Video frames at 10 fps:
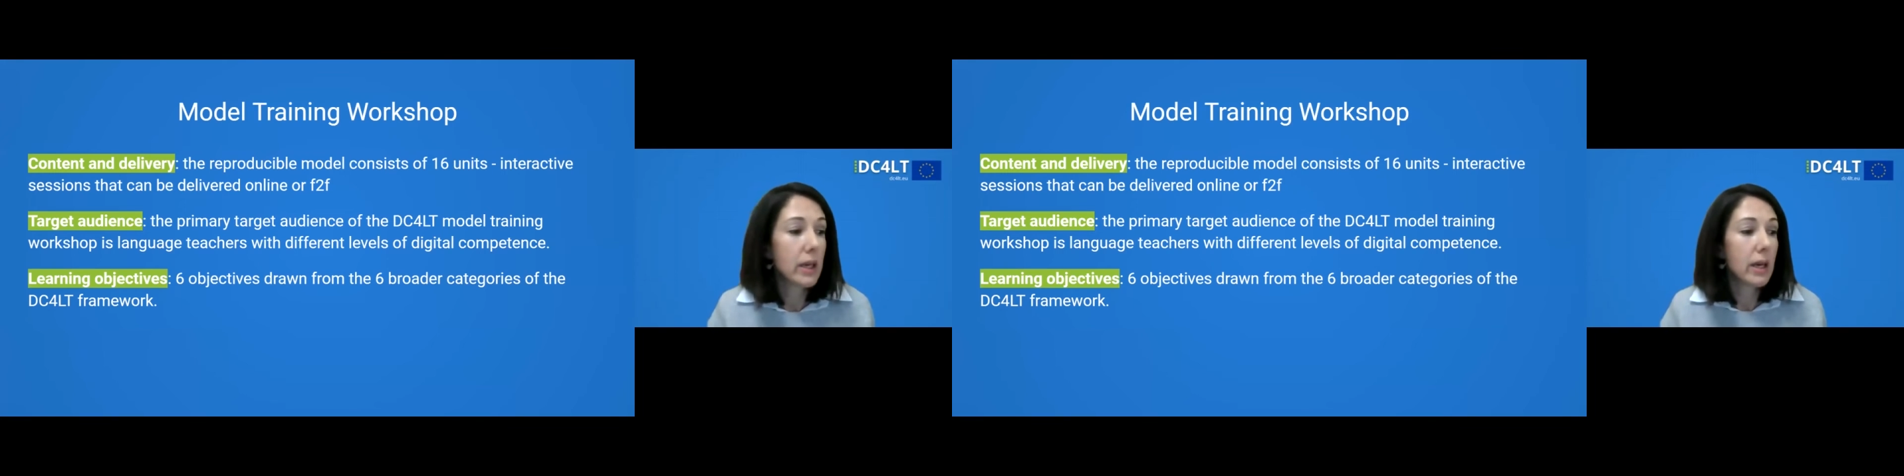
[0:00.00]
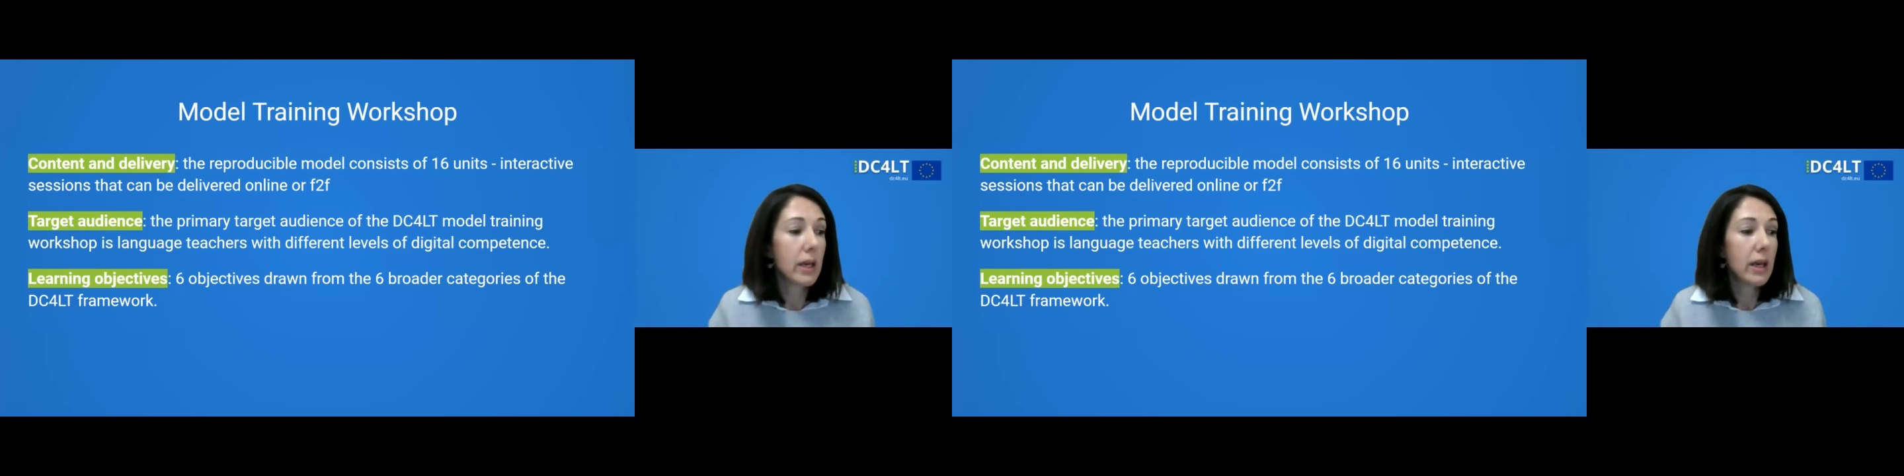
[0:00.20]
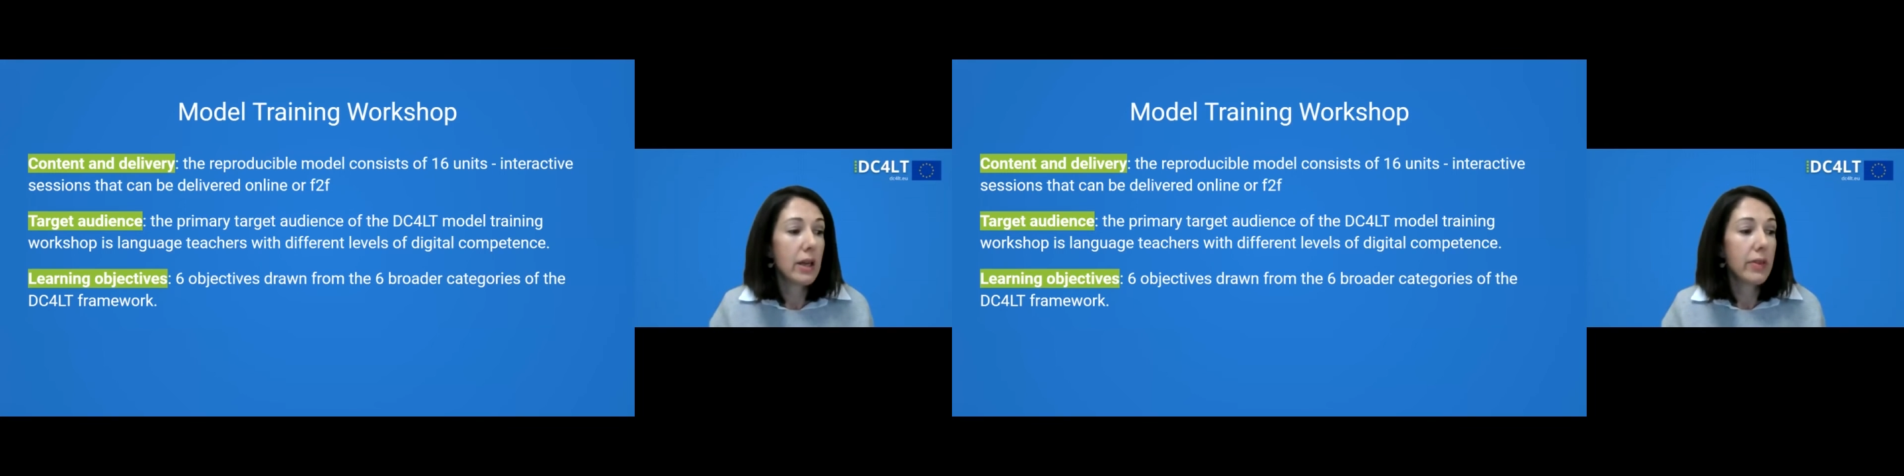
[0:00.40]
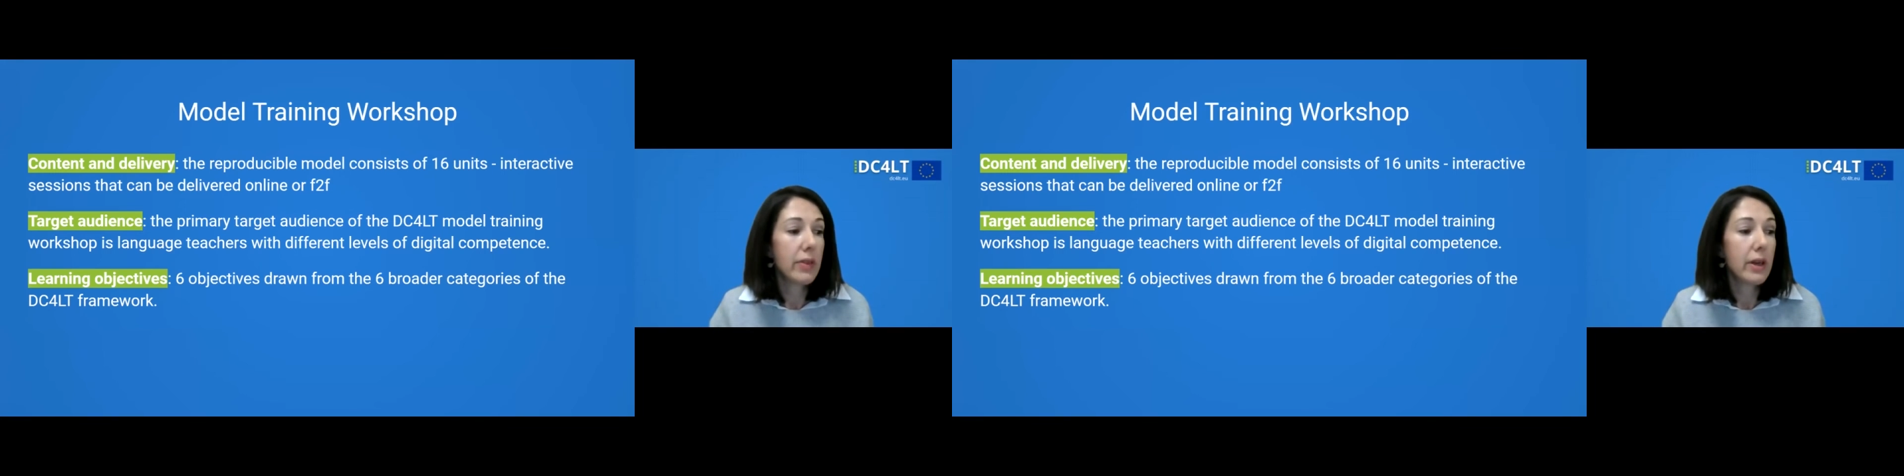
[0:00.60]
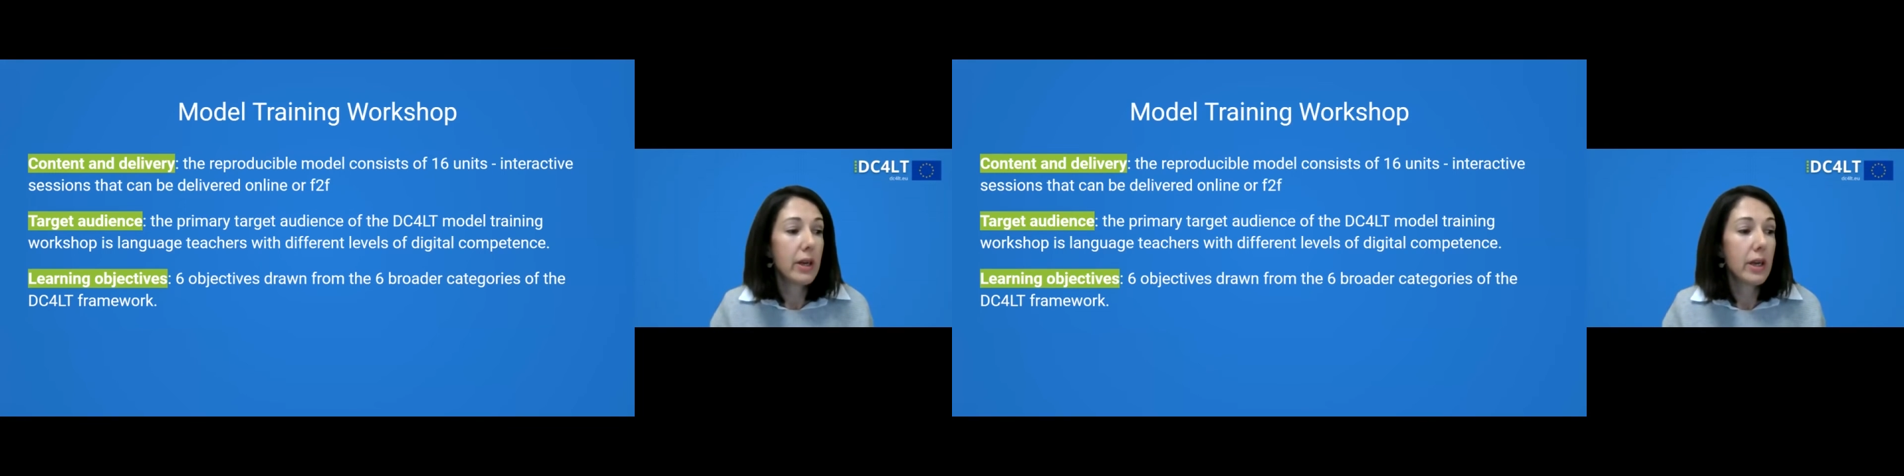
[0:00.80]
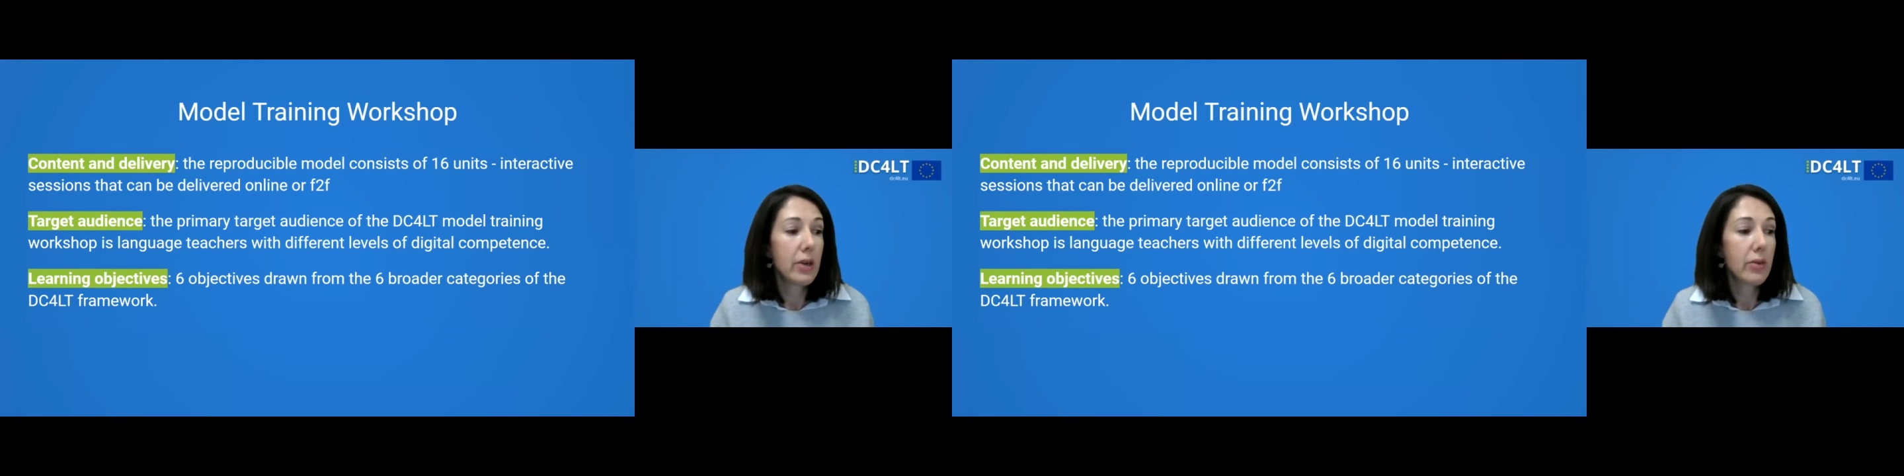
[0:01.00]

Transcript: the